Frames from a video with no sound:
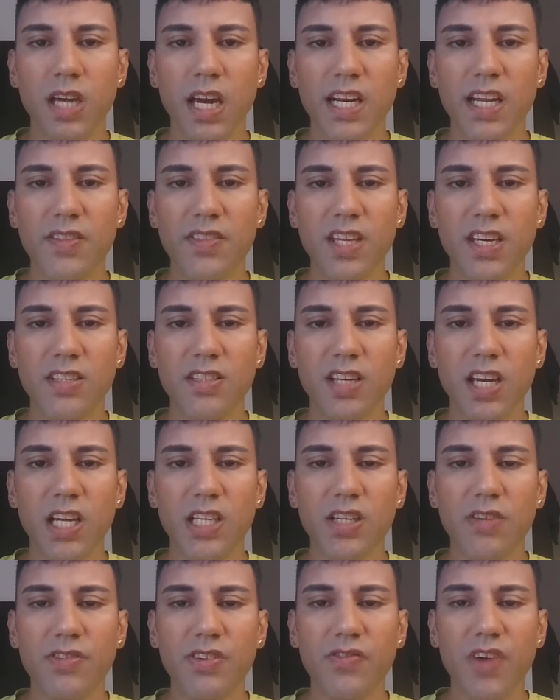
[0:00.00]
And at this
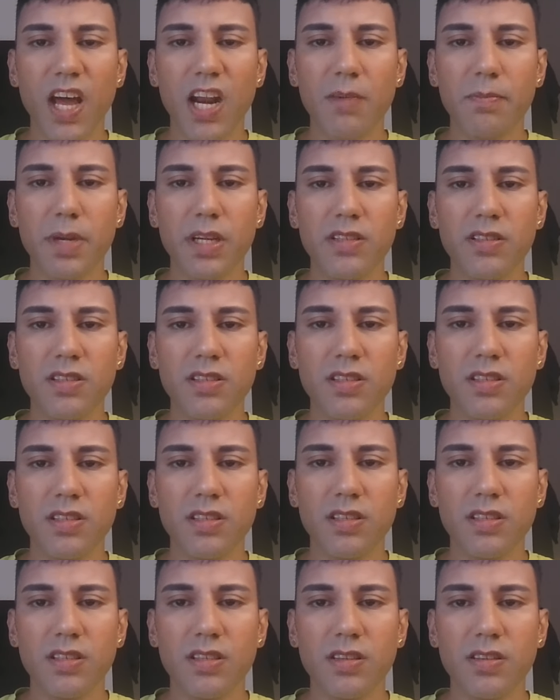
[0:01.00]
age of development,
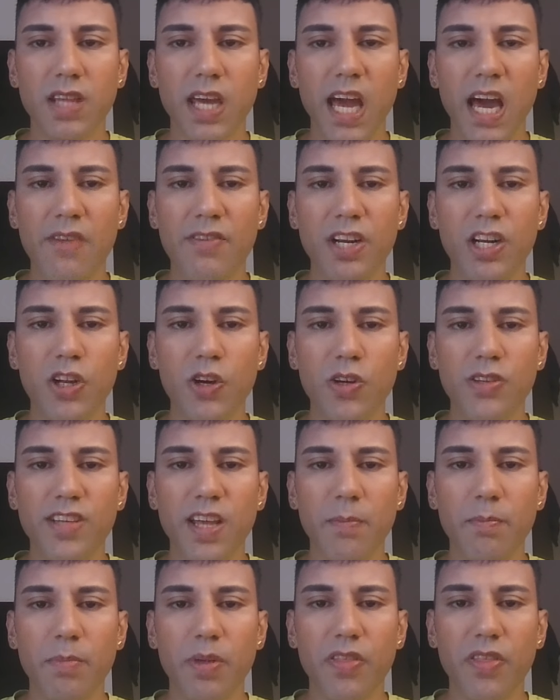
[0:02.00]
they haven't learned
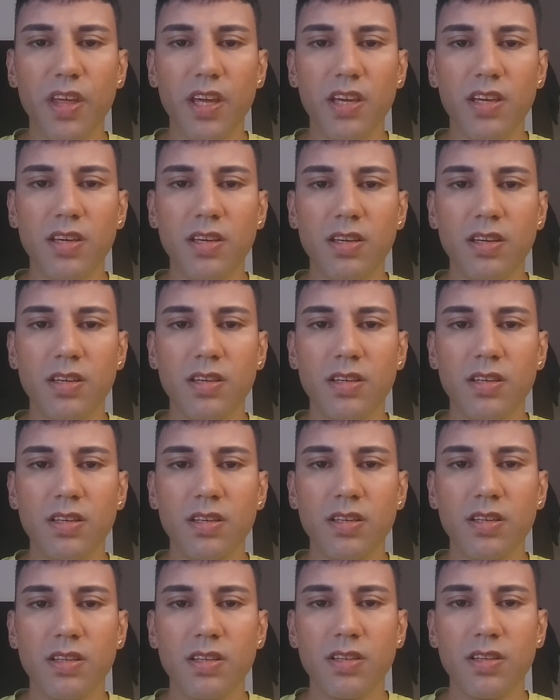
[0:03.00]
empathy,
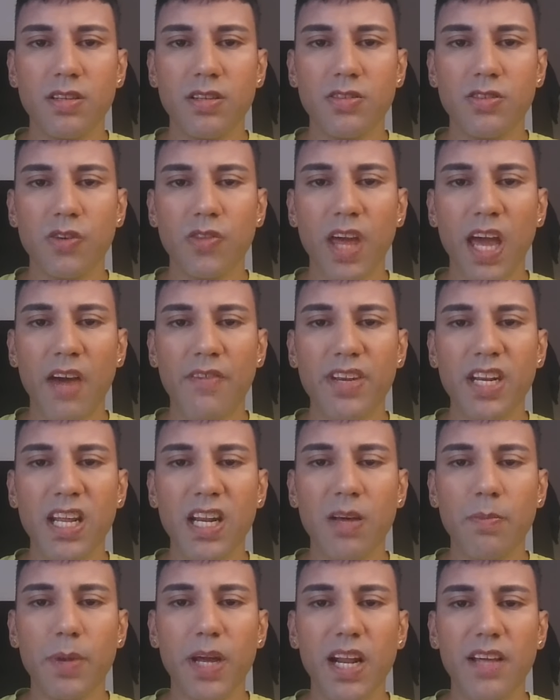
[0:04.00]
so they have an
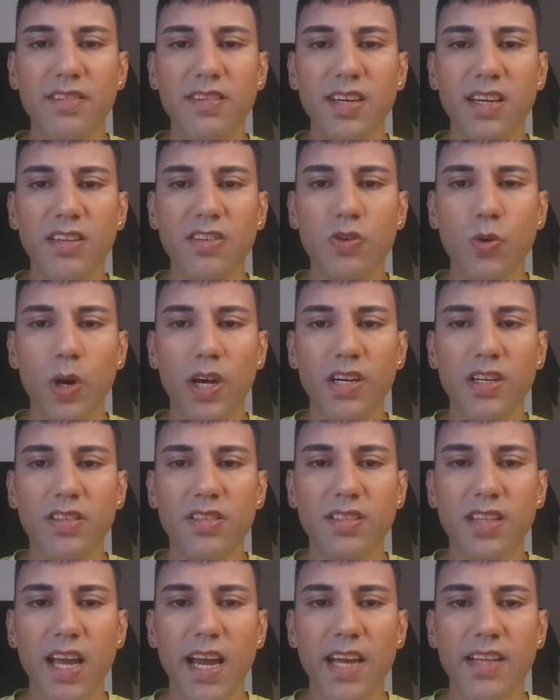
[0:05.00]
inability to
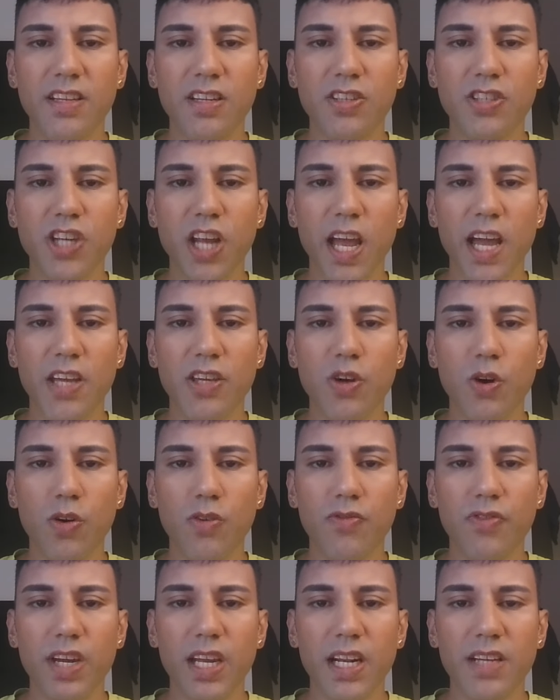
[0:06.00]
understand and share
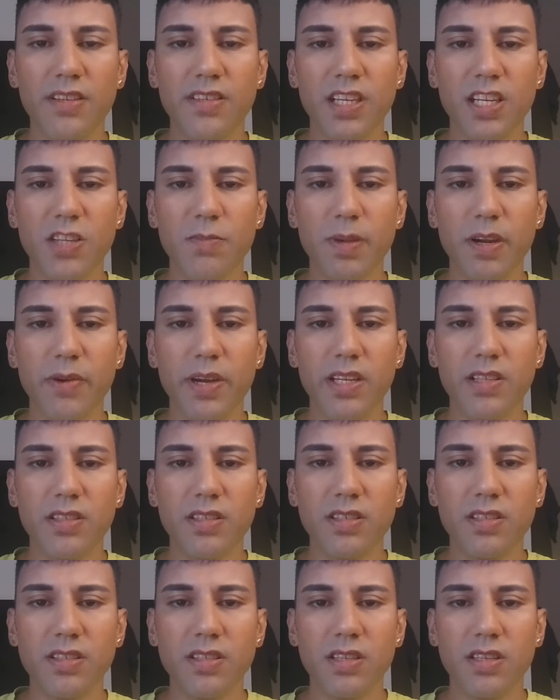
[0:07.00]
your feelings and
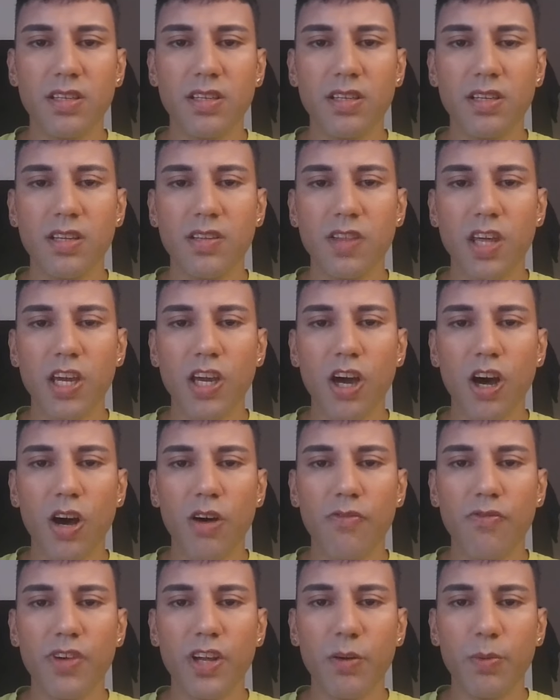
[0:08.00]
experience. They
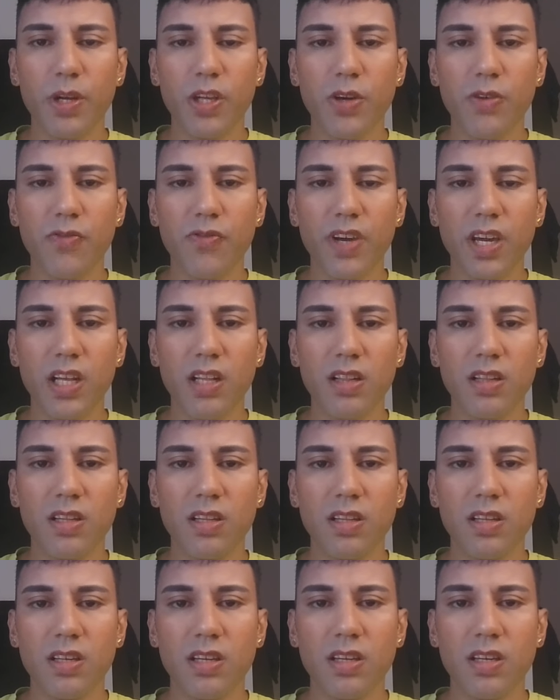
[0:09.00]
can't feel what you feel,
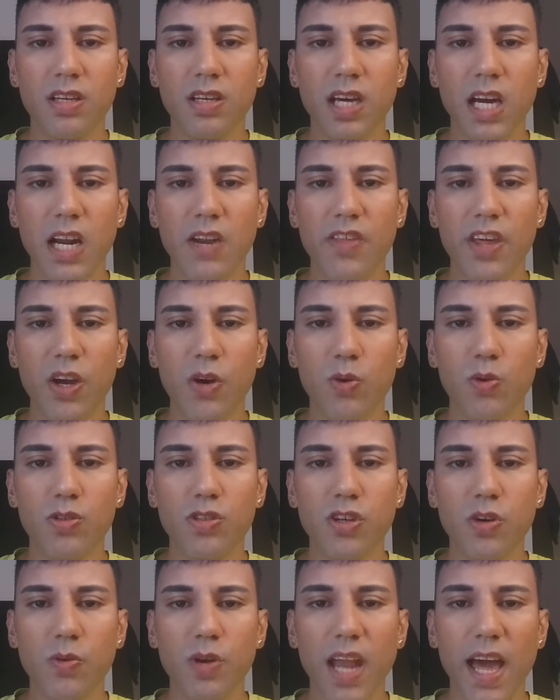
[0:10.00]
and they
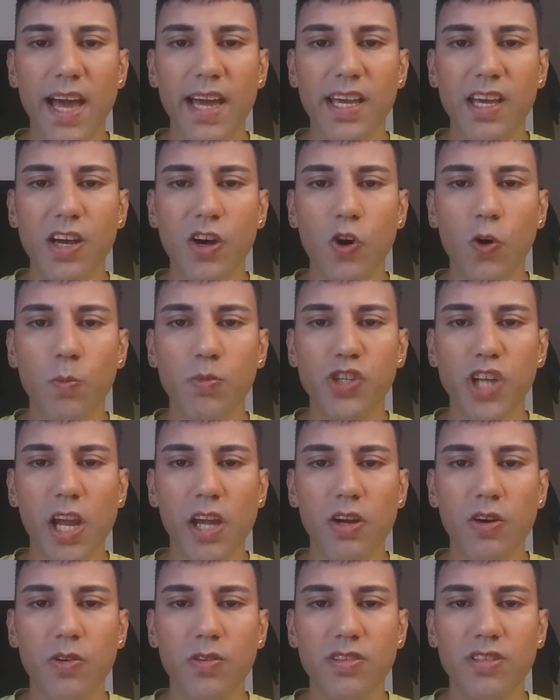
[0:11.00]
also lack
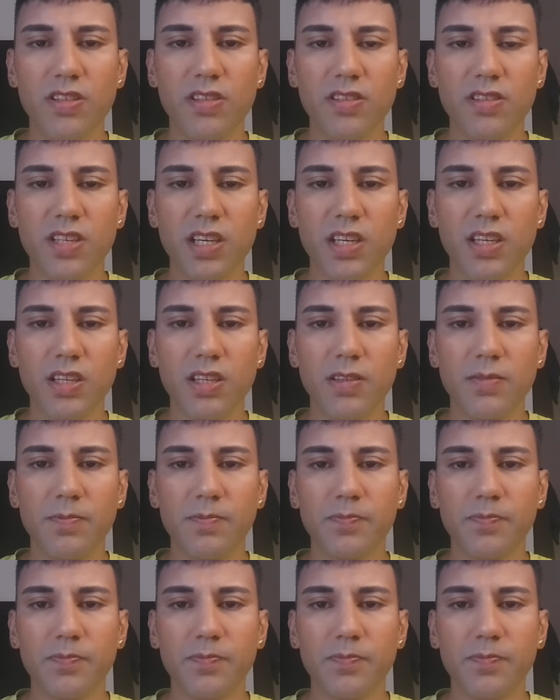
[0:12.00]
object constancy.